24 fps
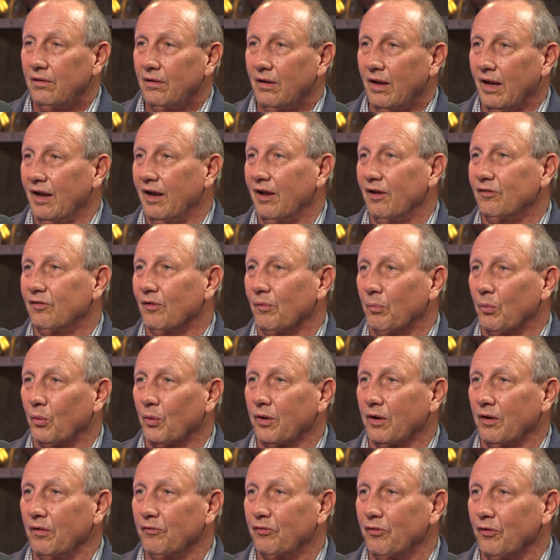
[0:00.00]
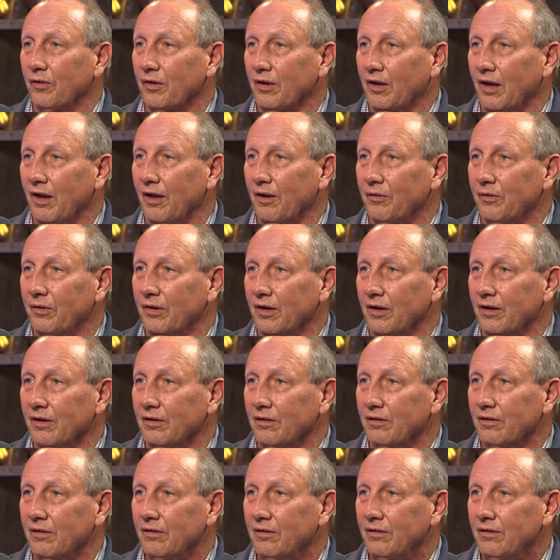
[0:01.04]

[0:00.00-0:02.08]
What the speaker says: and ends up working for the Gathering In.